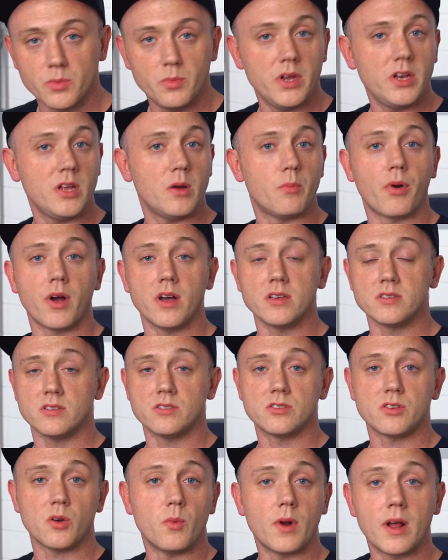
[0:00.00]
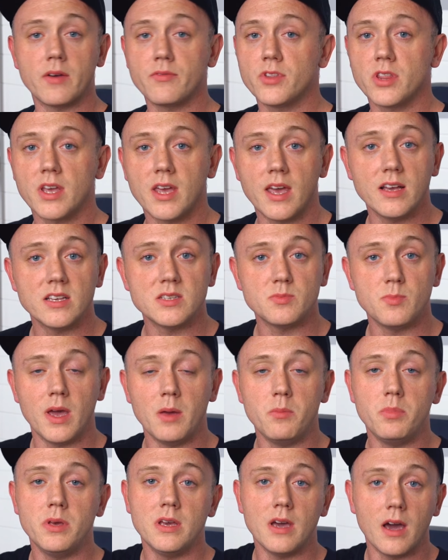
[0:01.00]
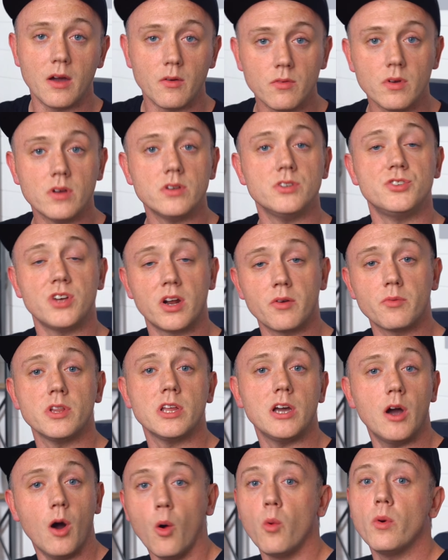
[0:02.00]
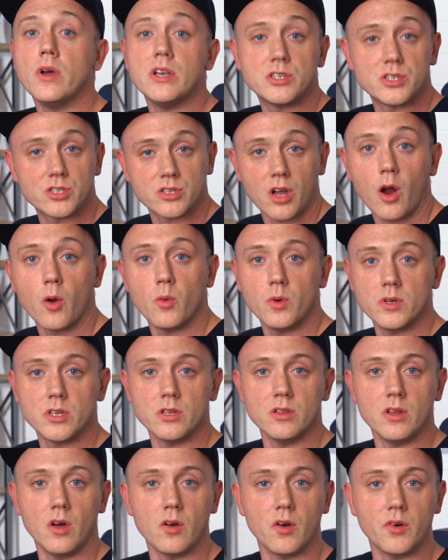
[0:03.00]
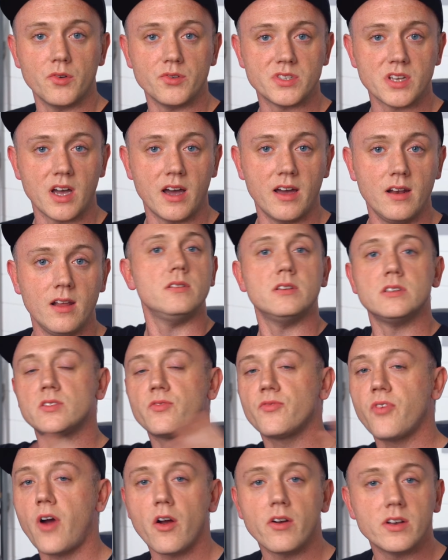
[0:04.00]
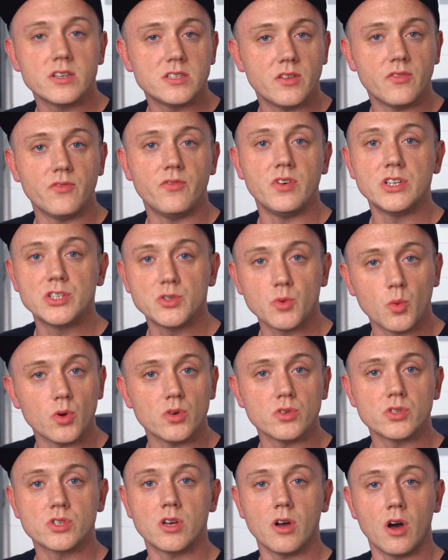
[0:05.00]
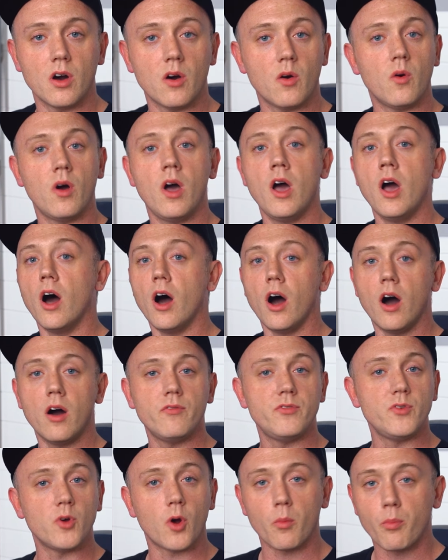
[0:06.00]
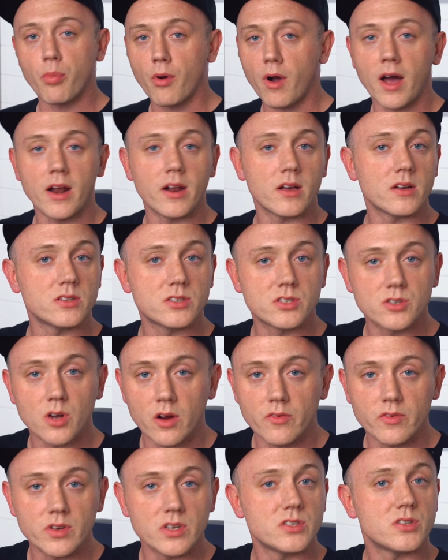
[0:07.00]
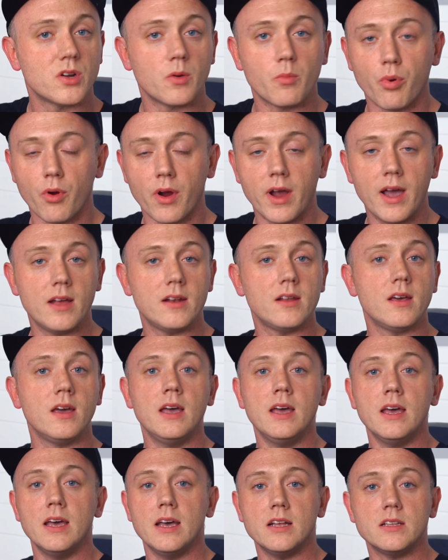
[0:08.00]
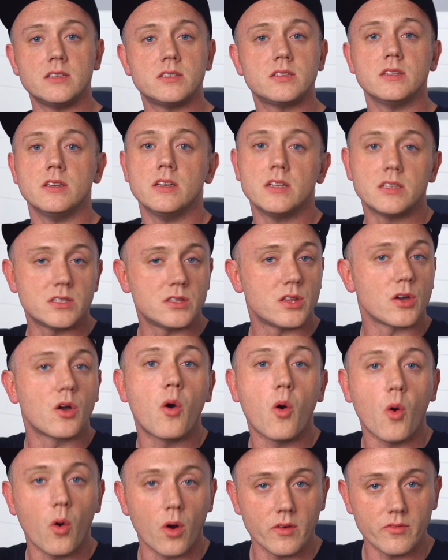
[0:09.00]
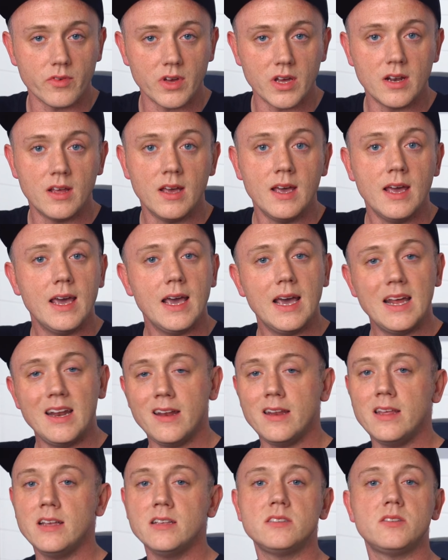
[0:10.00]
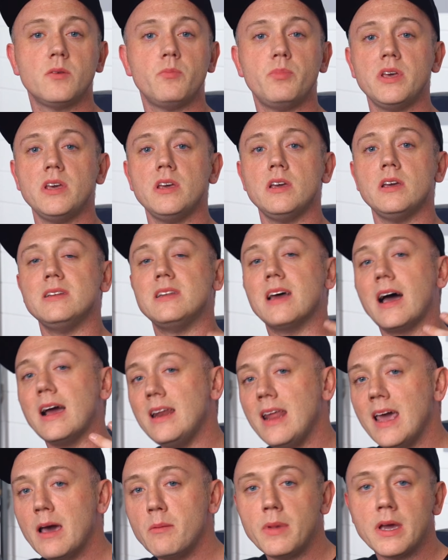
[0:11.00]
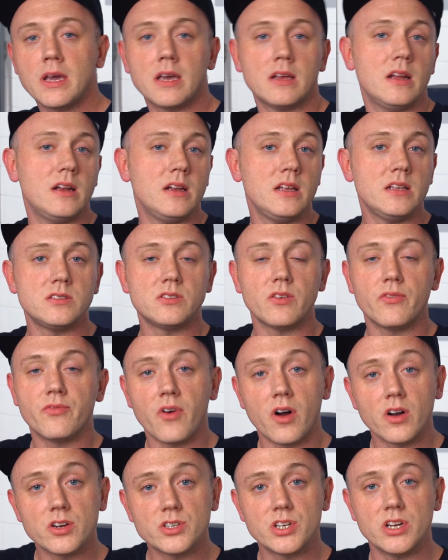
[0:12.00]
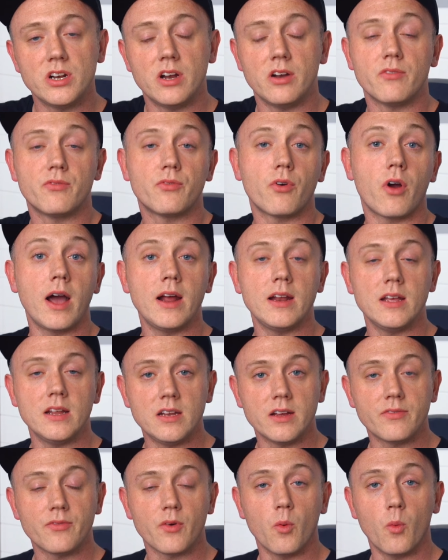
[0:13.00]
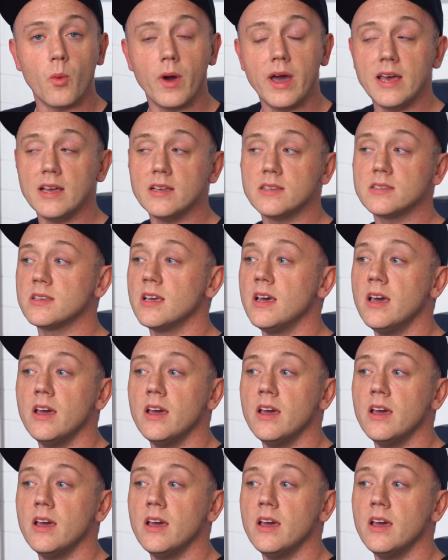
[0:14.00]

media presence or whatever the case may be, I generally always start with the logo design. As far as the visuals go of your product, service, or brand, it's the core of it, and it needs to be dynamic and it needs to function in a variety of different ways